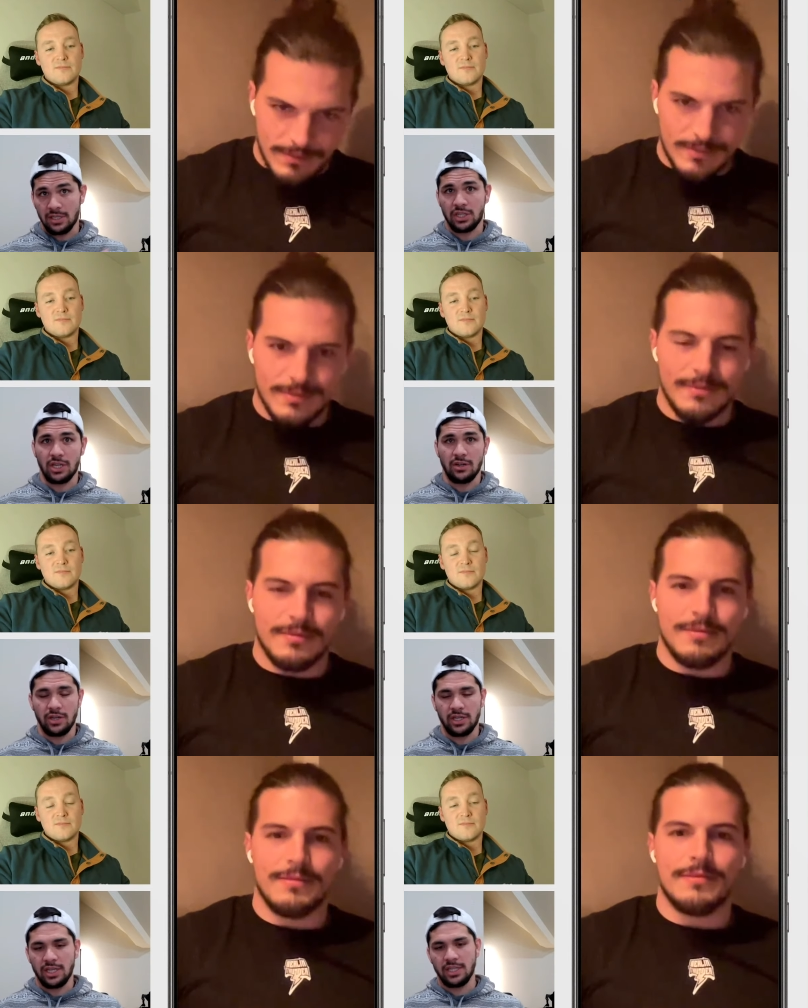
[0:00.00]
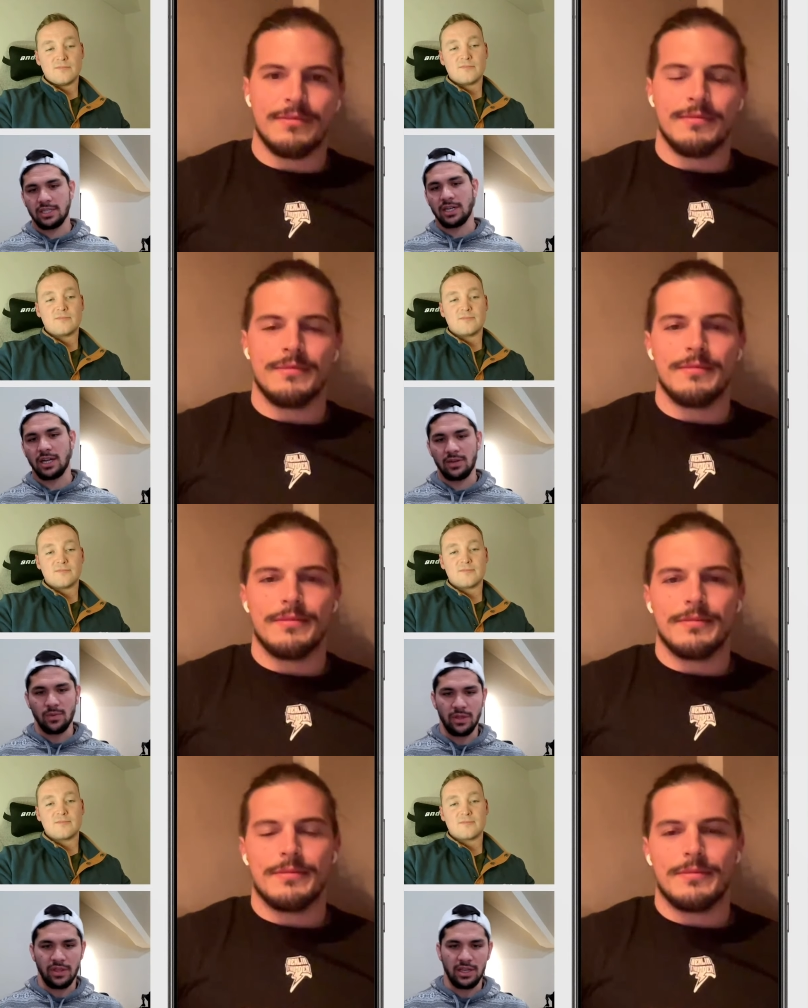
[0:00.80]
Speaker 1: the show and, and talking
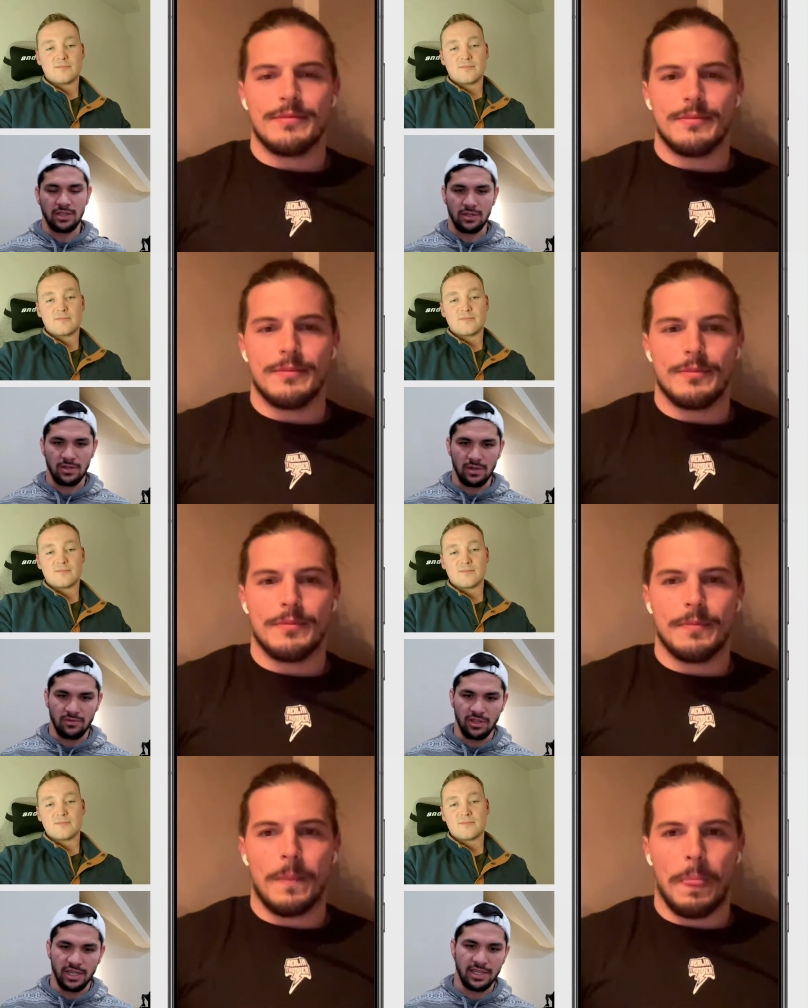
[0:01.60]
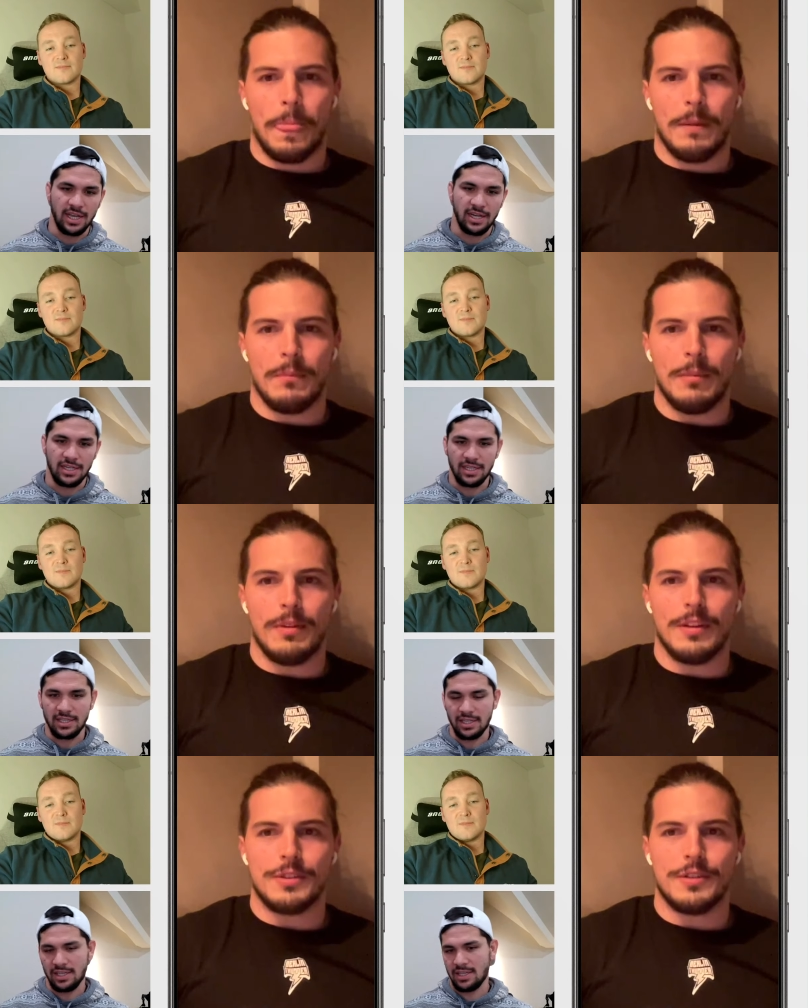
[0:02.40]
with us. Really excited to My
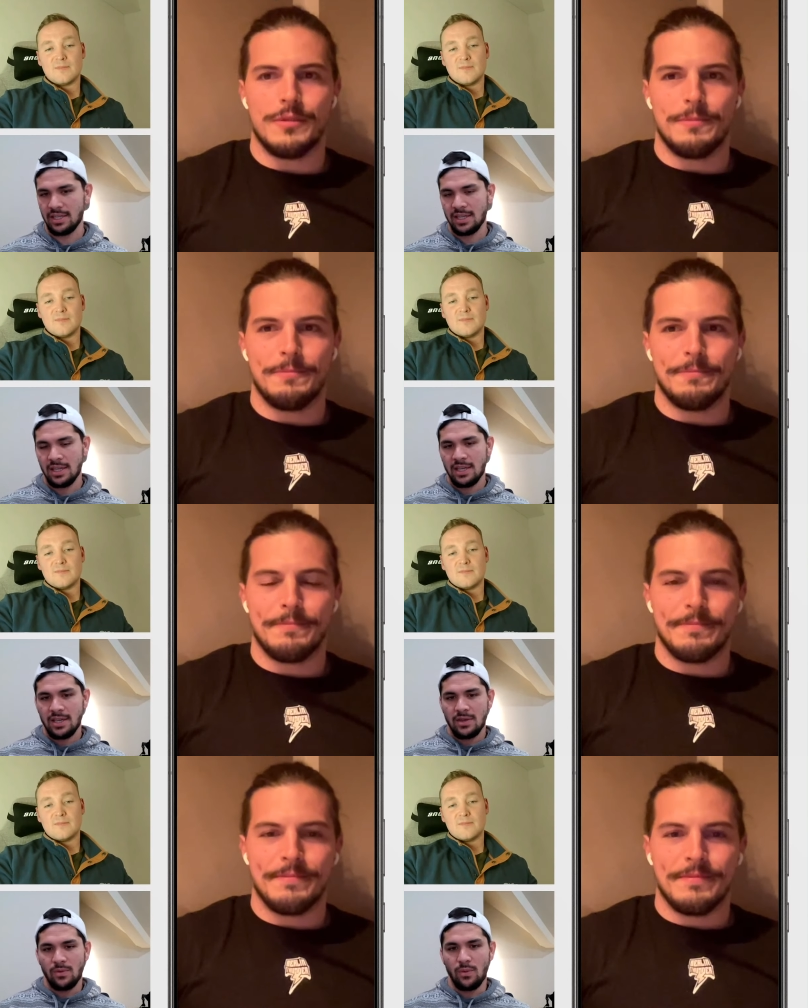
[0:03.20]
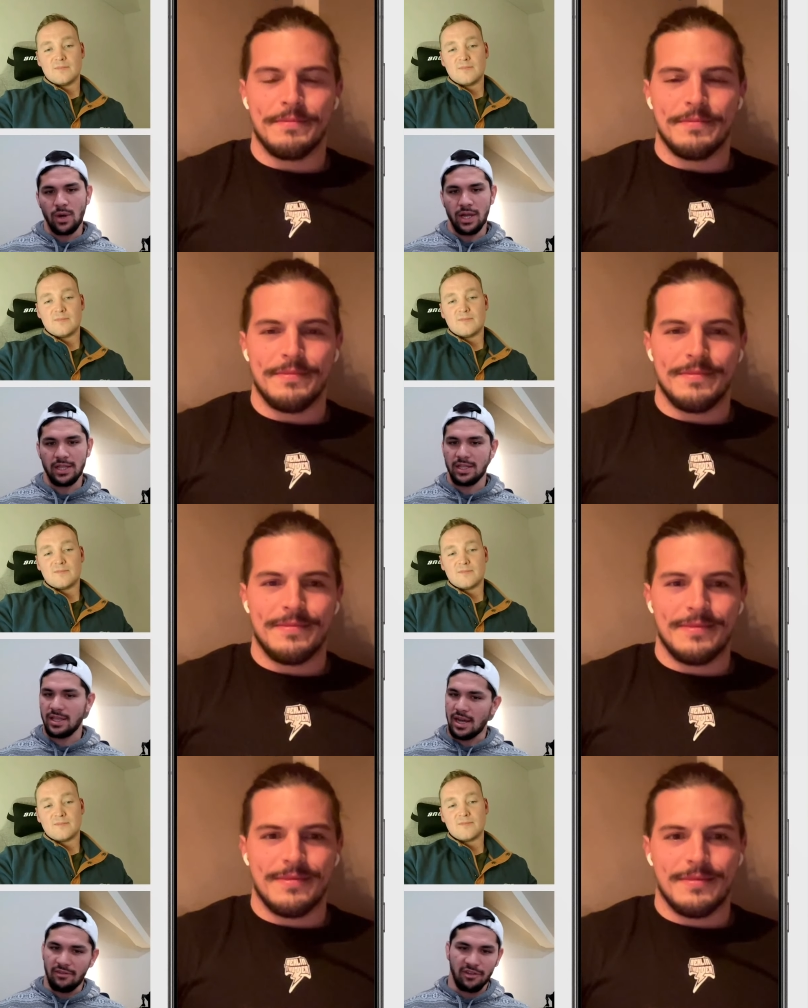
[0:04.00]
see pleasure. what the
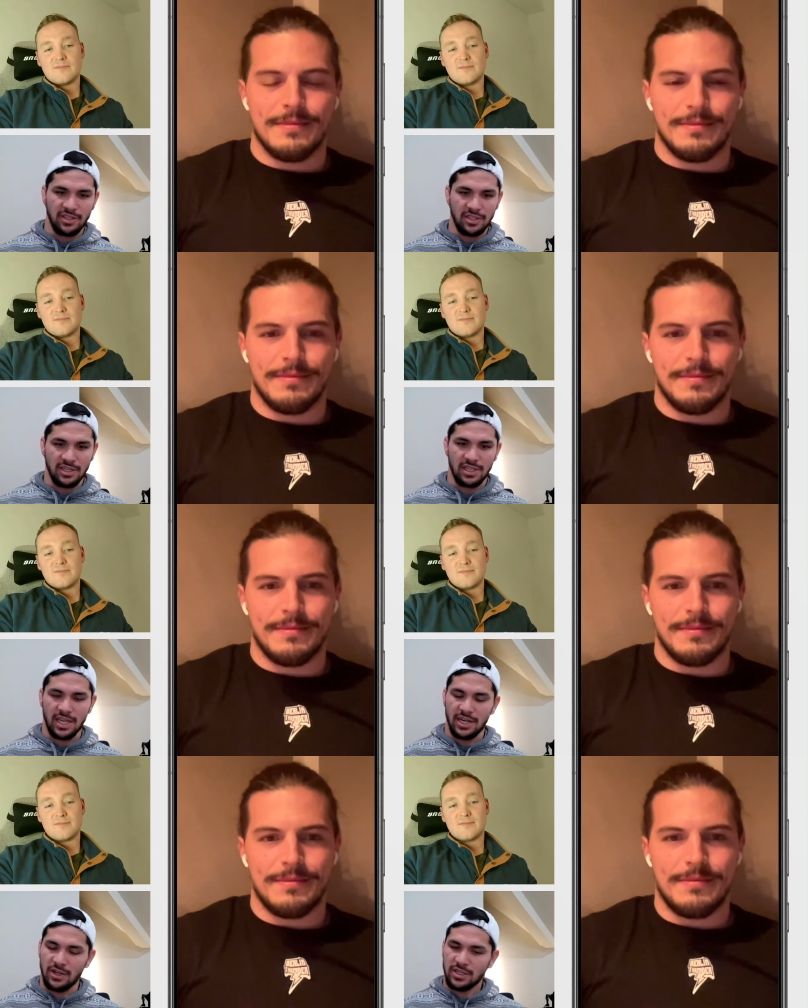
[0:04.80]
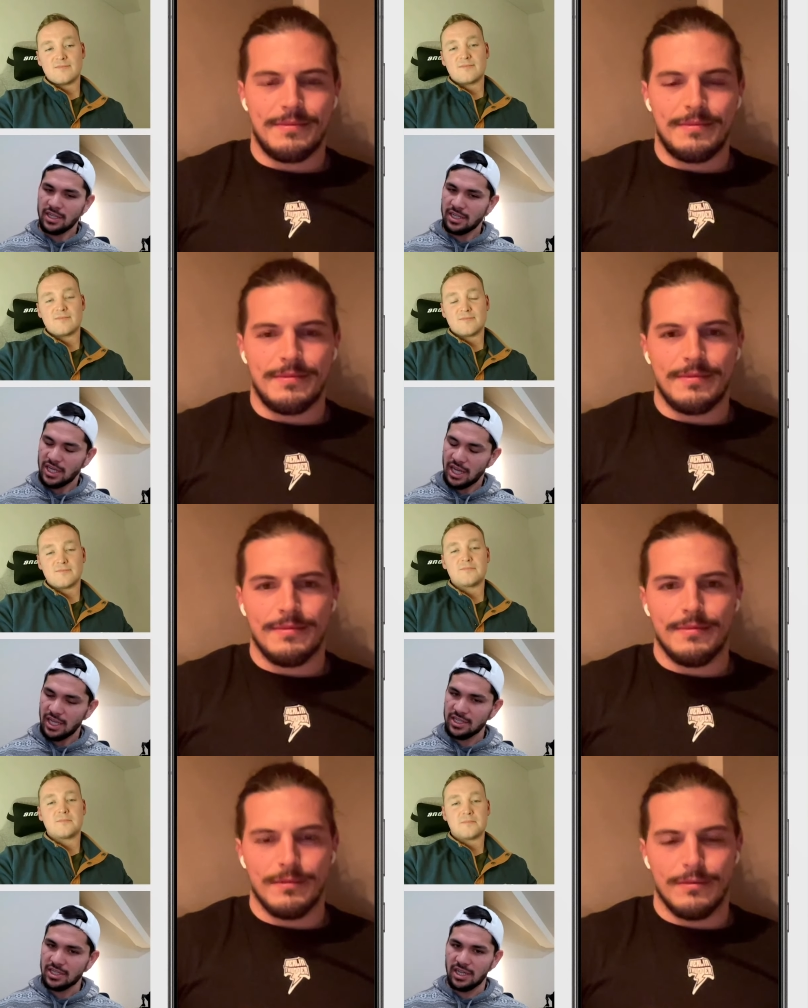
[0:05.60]
offense looks like. I know it's going to
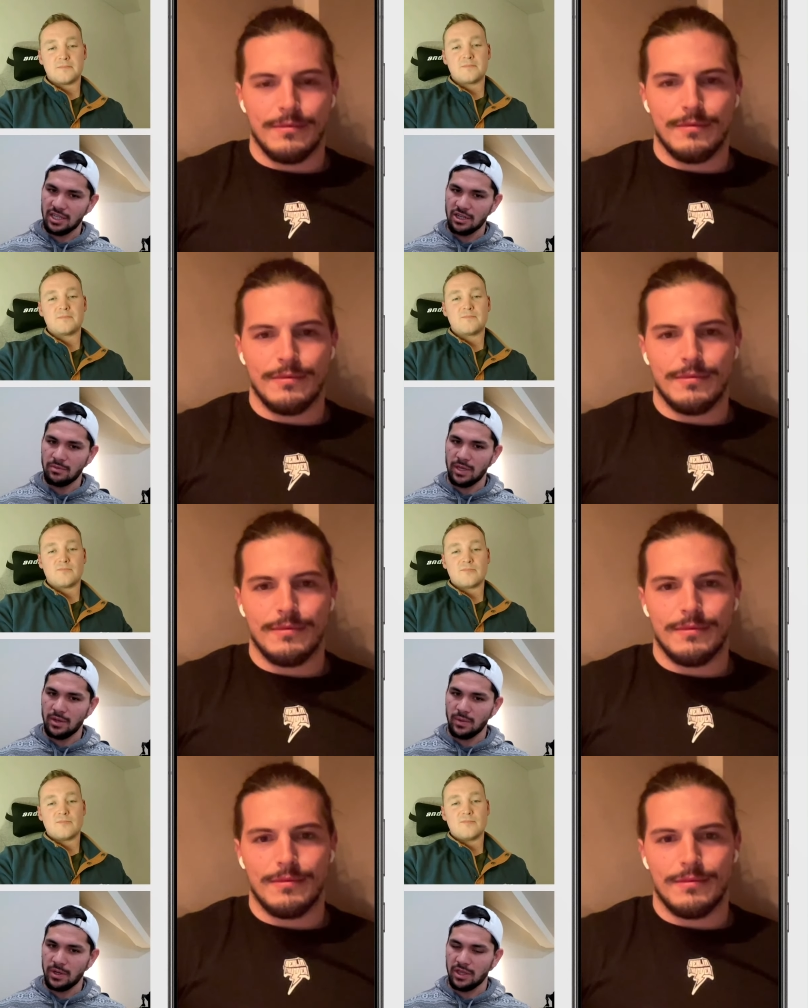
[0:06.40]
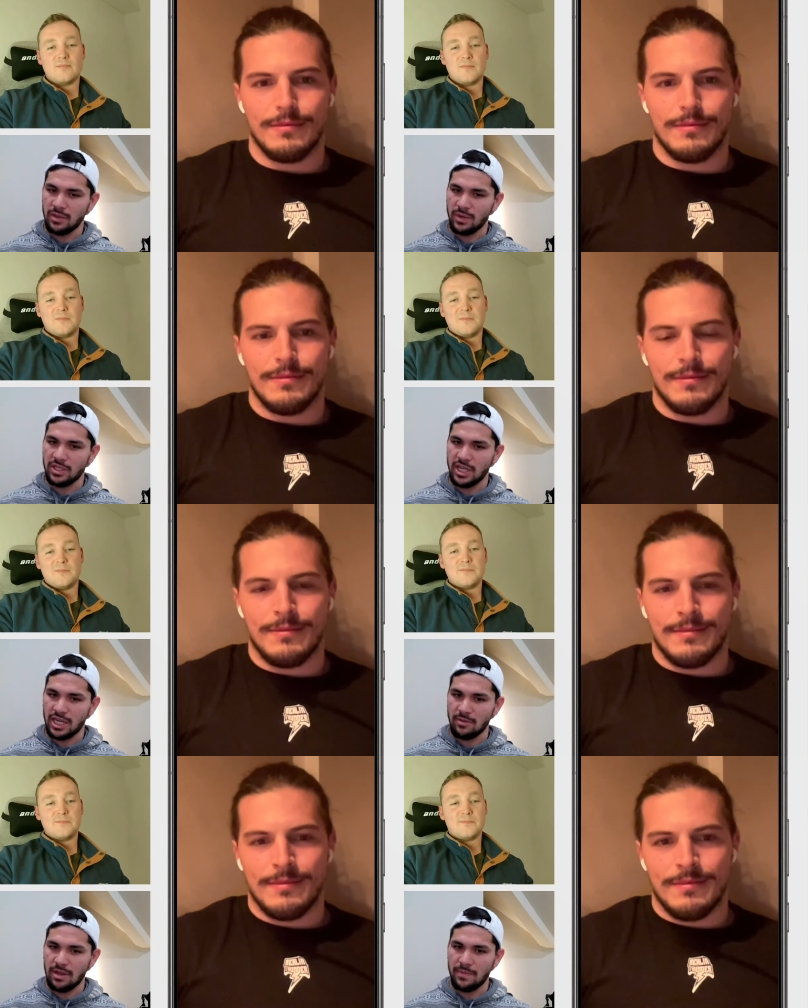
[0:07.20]
change a little bit with with
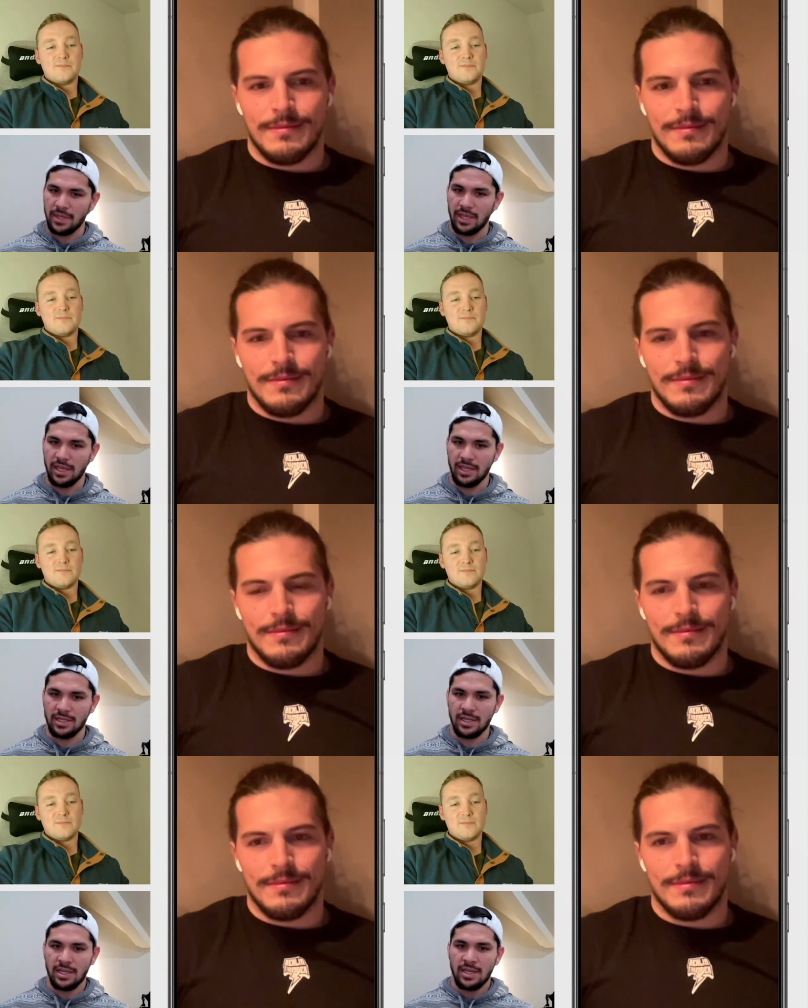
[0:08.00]
Jacob coming in,